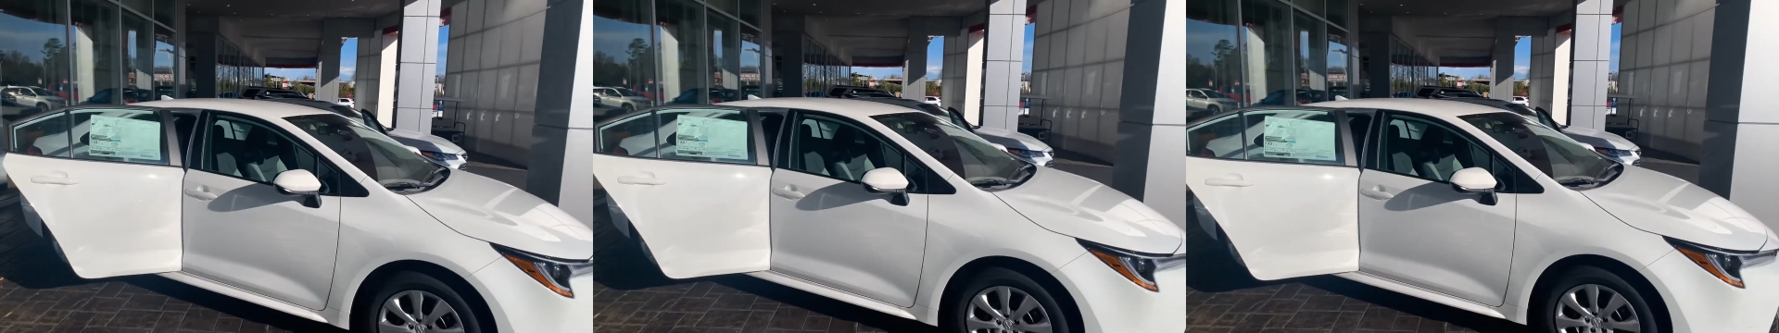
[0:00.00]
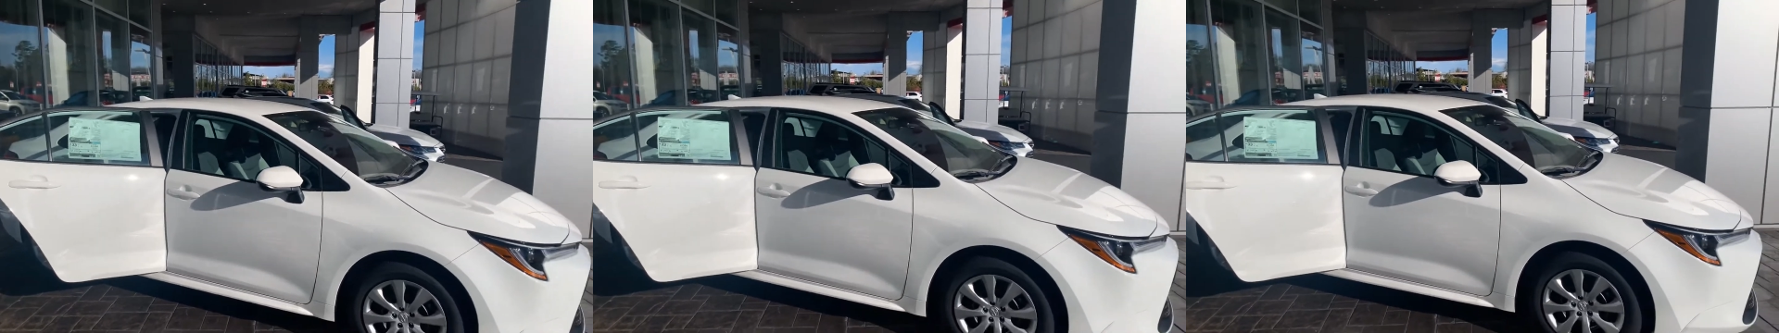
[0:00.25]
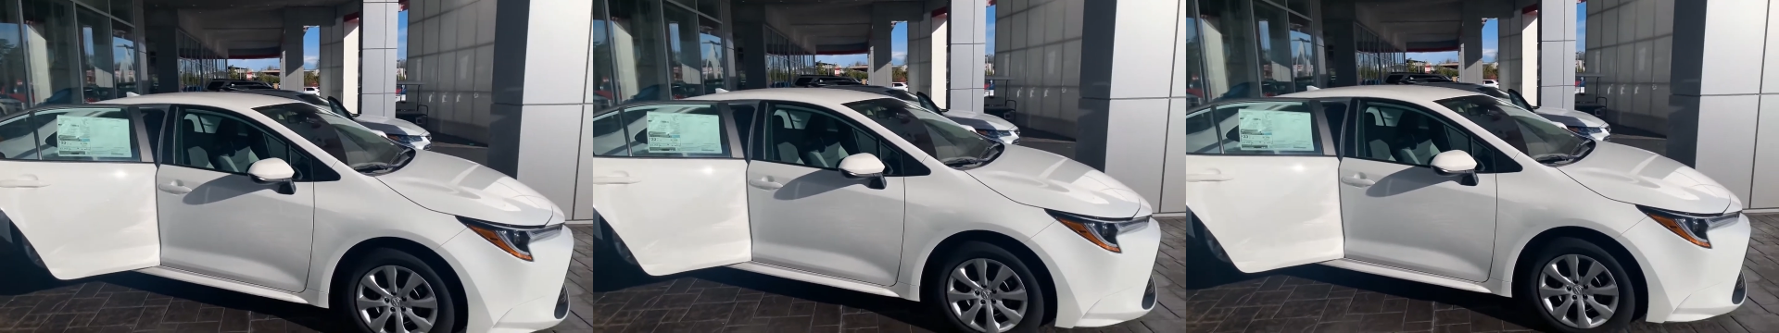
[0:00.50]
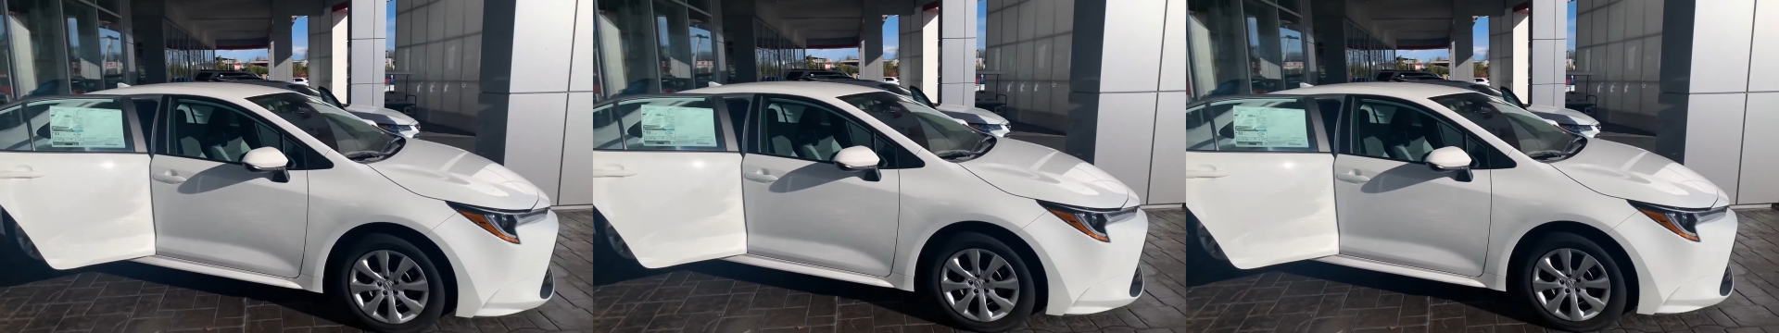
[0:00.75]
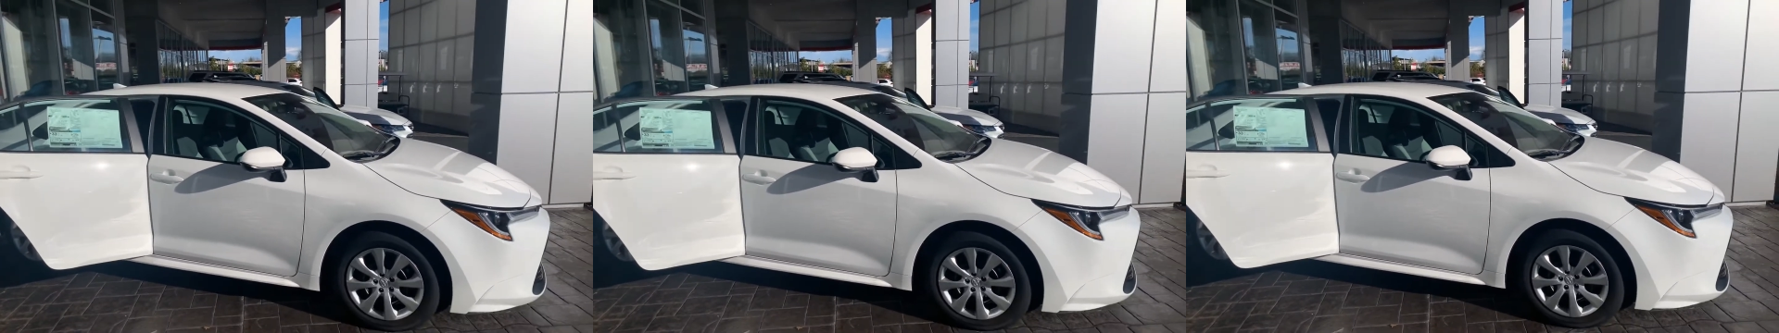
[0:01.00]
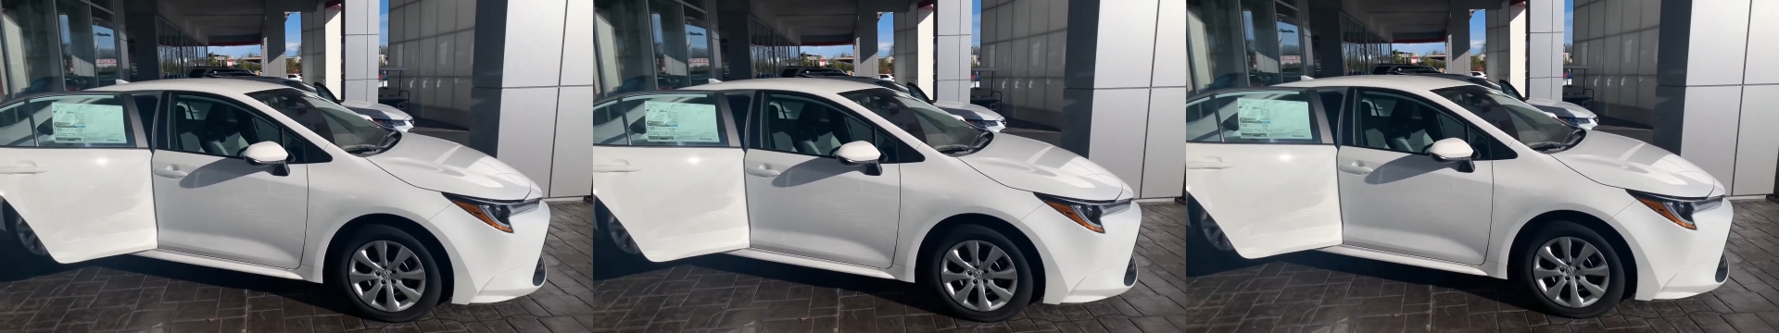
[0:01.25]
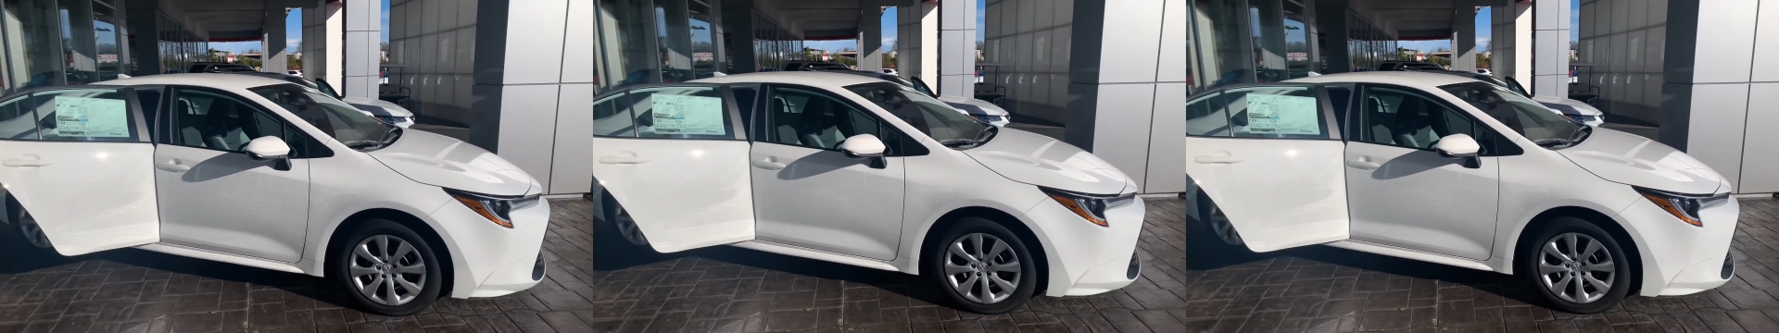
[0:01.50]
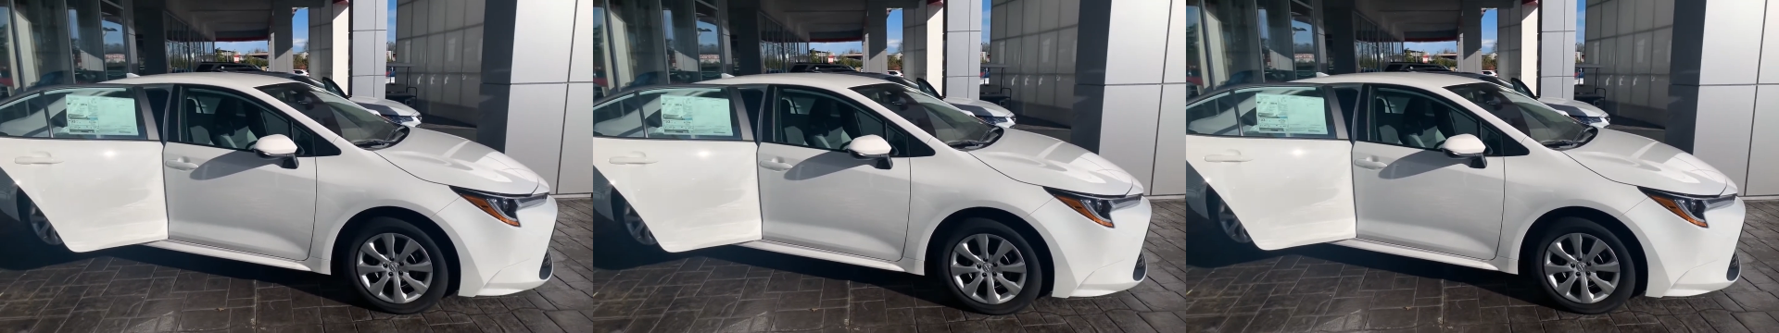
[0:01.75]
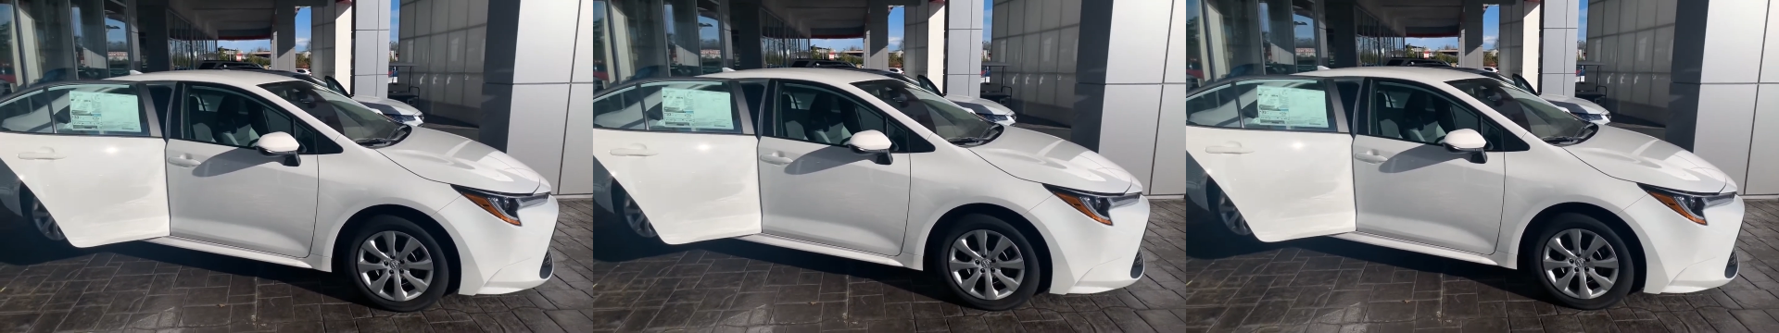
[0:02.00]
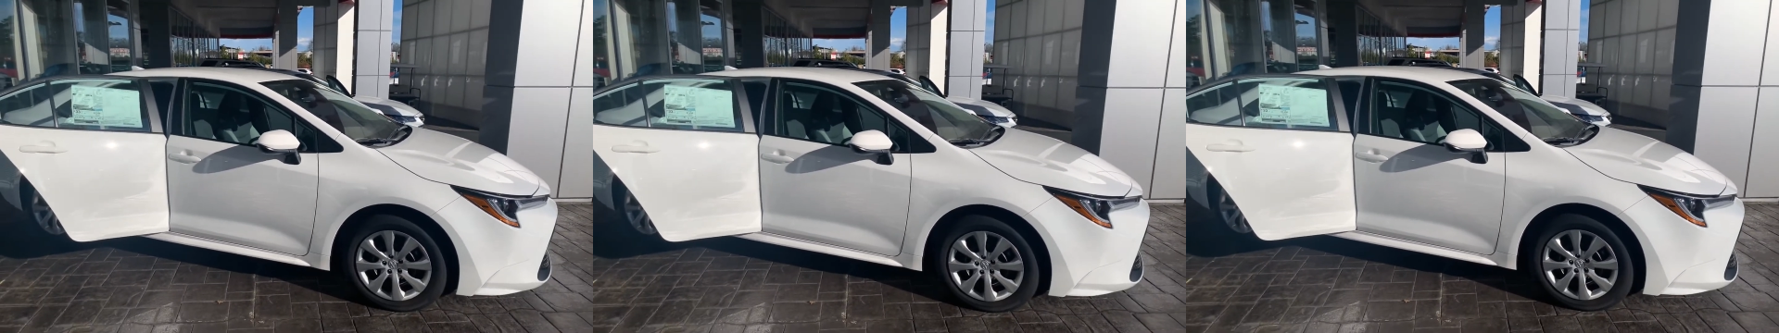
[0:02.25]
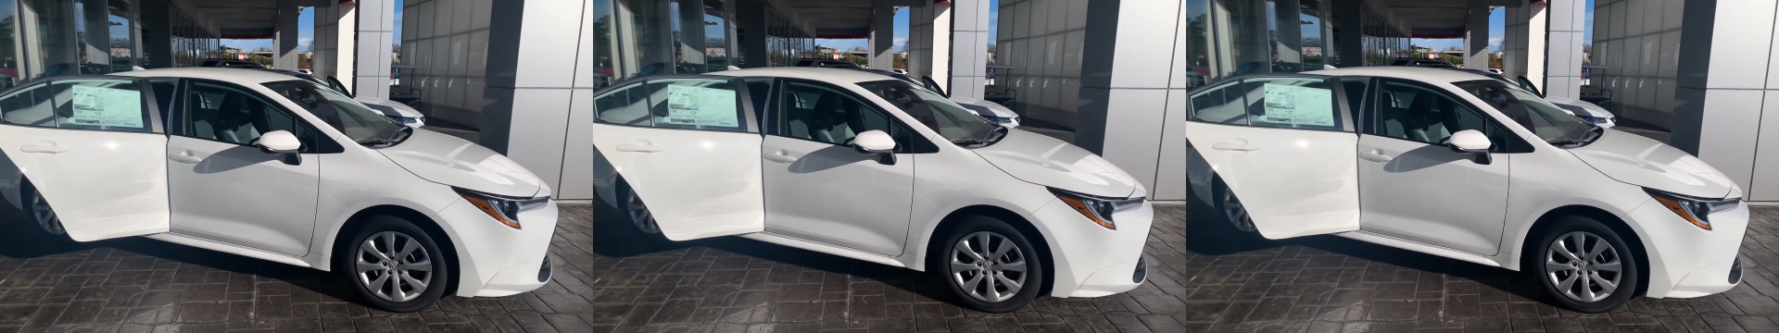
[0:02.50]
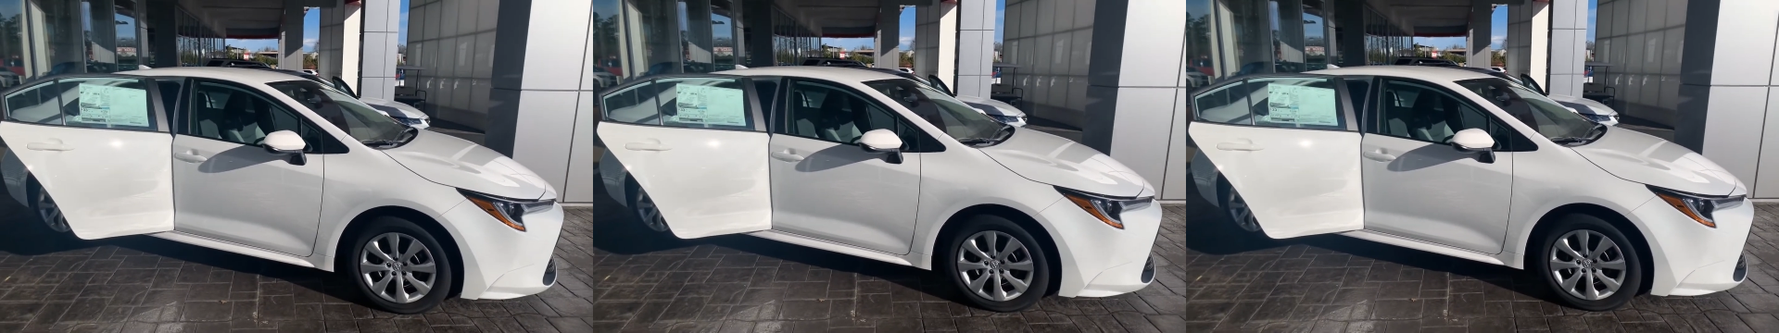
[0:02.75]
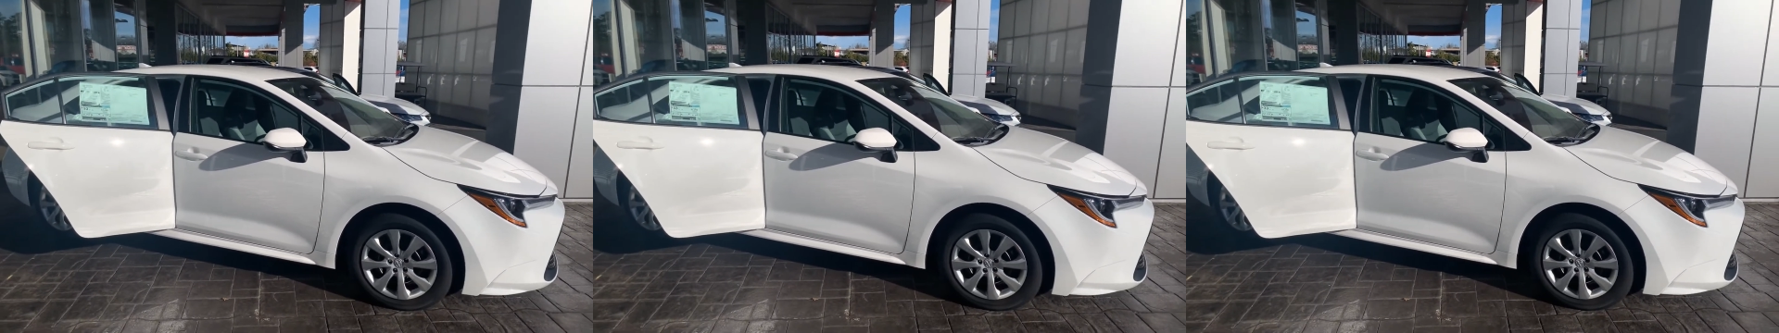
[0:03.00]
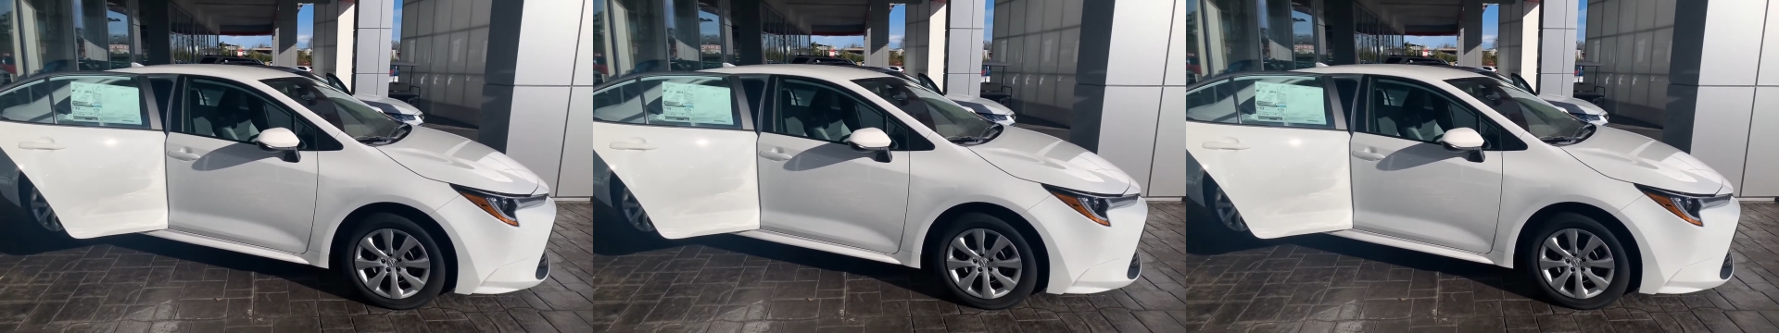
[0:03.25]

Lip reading: (no speaker visible)